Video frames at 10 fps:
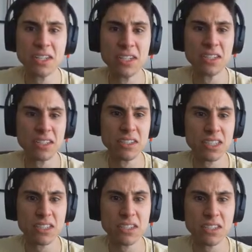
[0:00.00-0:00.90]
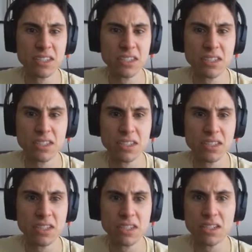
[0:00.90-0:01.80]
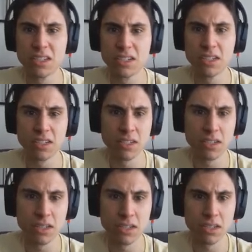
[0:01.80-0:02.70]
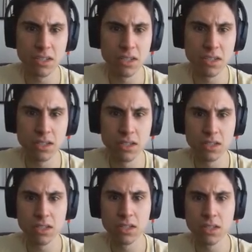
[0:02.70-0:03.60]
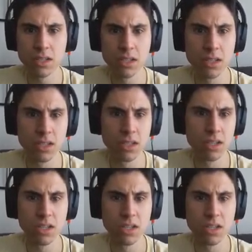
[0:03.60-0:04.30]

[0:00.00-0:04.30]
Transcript: Nothing is said.